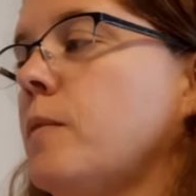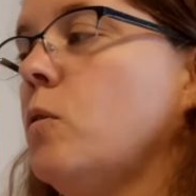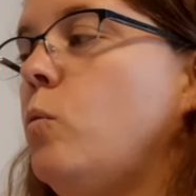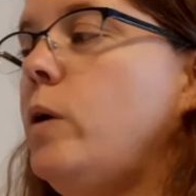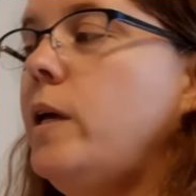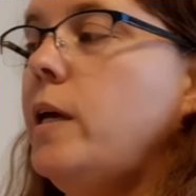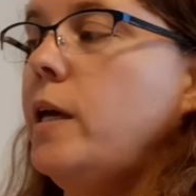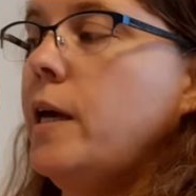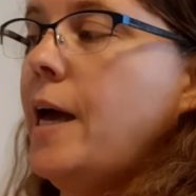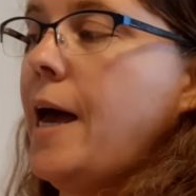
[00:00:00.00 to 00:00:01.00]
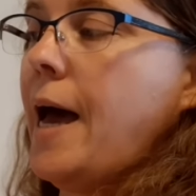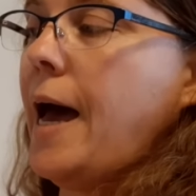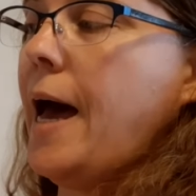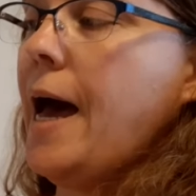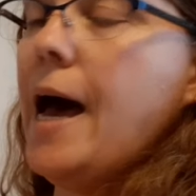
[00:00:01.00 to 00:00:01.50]
We
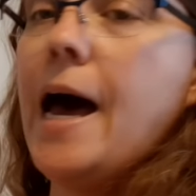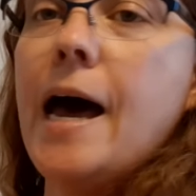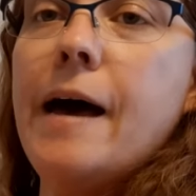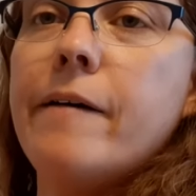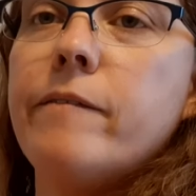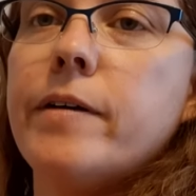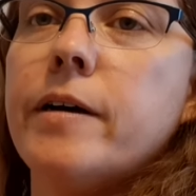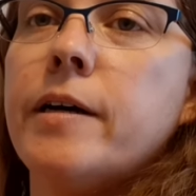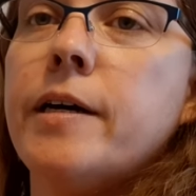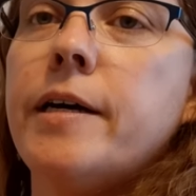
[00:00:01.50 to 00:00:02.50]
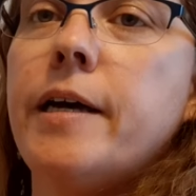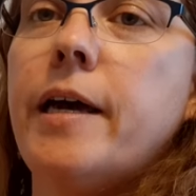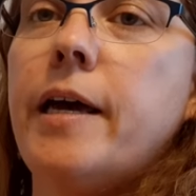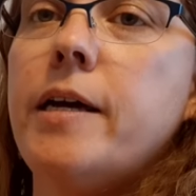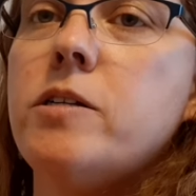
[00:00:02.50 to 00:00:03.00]
have
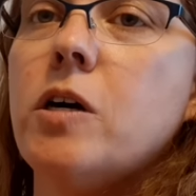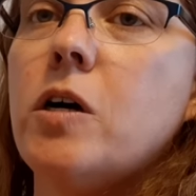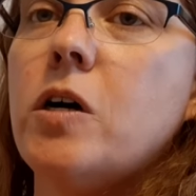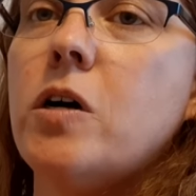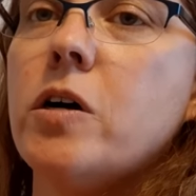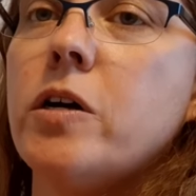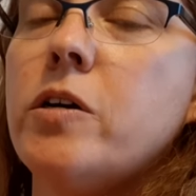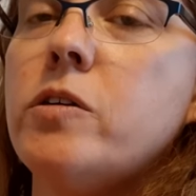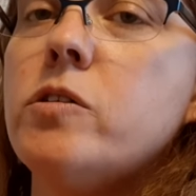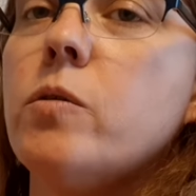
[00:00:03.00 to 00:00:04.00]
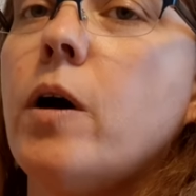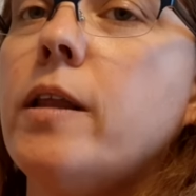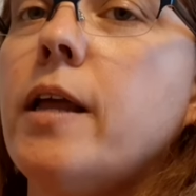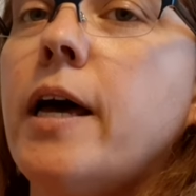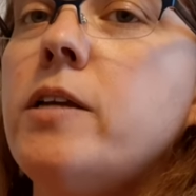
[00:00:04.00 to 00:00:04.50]
a dog. So on
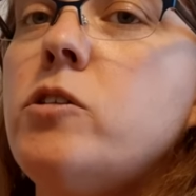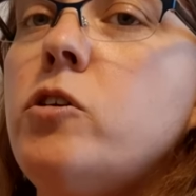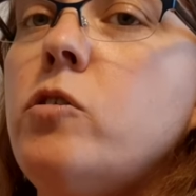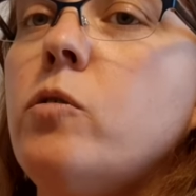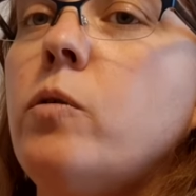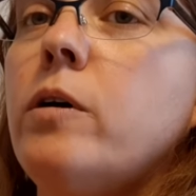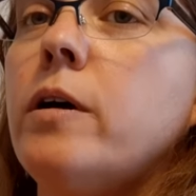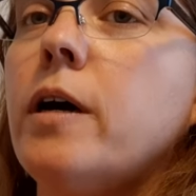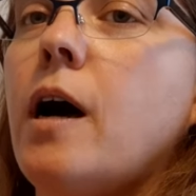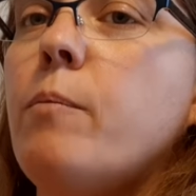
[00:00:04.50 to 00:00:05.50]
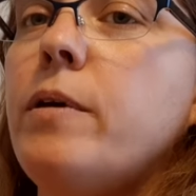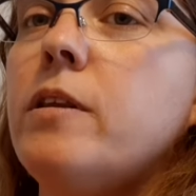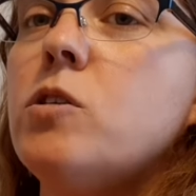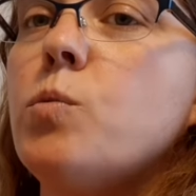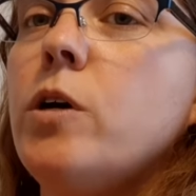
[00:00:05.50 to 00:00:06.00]
line two, copy
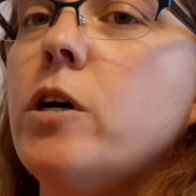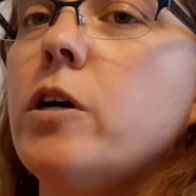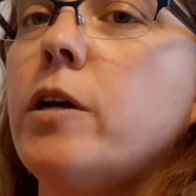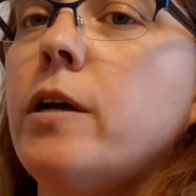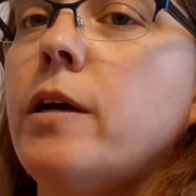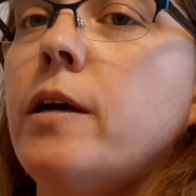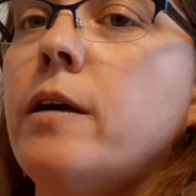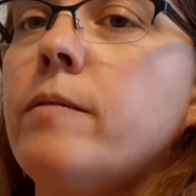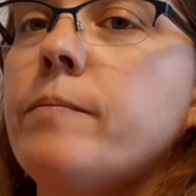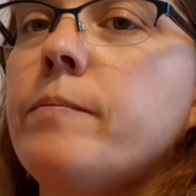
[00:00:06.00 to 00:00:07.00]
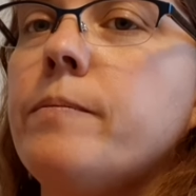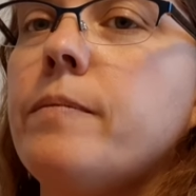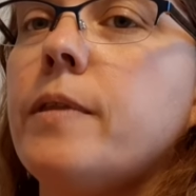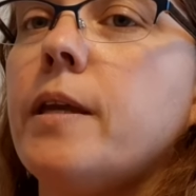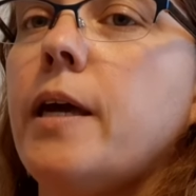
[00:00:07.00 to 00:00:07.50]
this word,
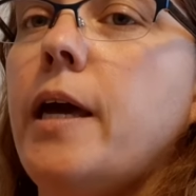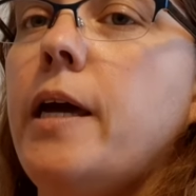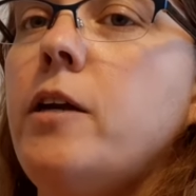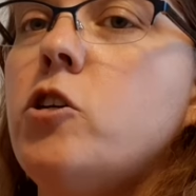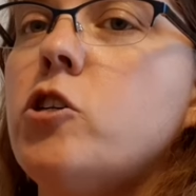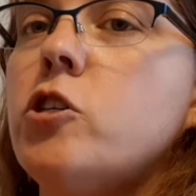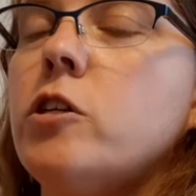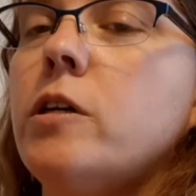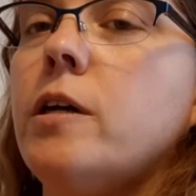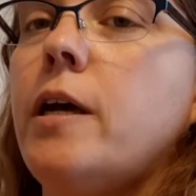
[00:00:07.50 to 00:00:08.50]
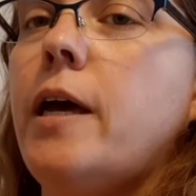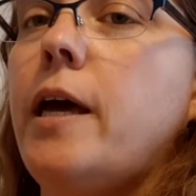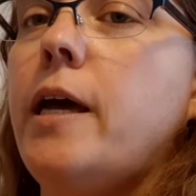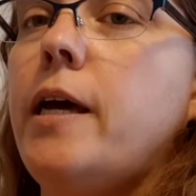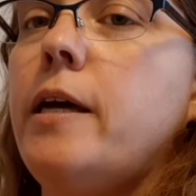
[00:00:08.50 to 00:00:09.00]
H,
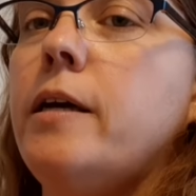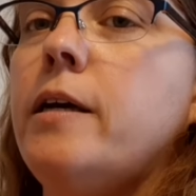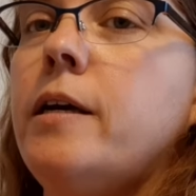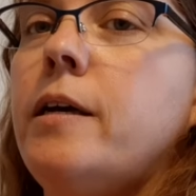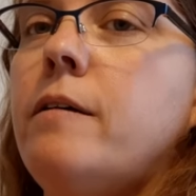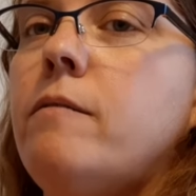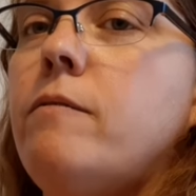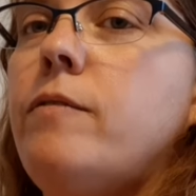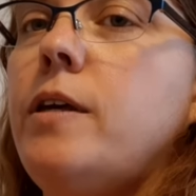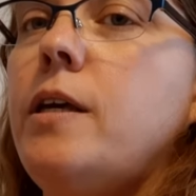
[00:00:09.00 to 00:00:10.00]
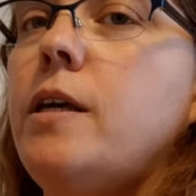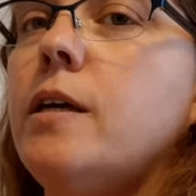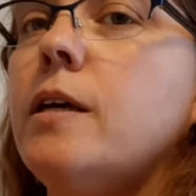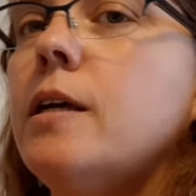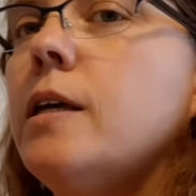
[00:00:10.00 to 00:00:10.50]
A,
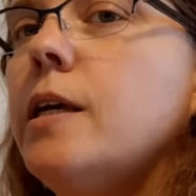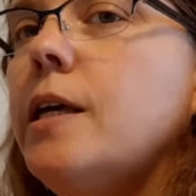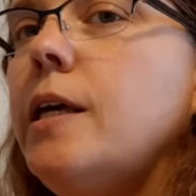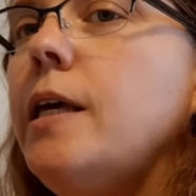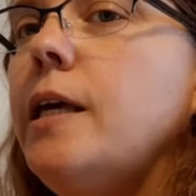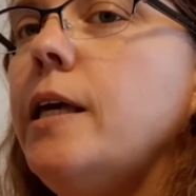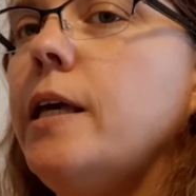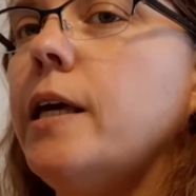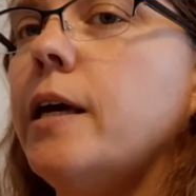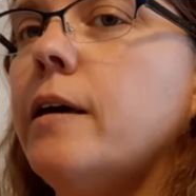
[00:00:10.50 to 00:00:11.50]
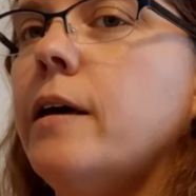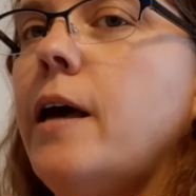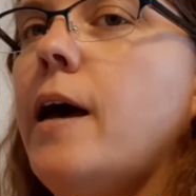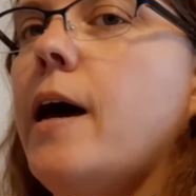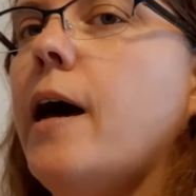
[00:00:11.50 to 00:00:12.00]
V, E,
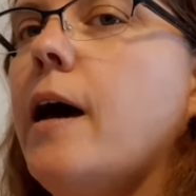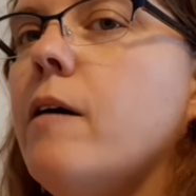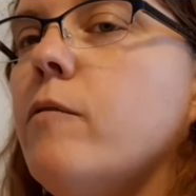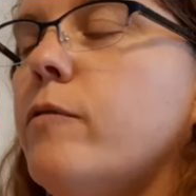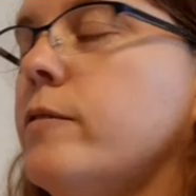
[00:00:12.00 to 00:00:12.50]
have.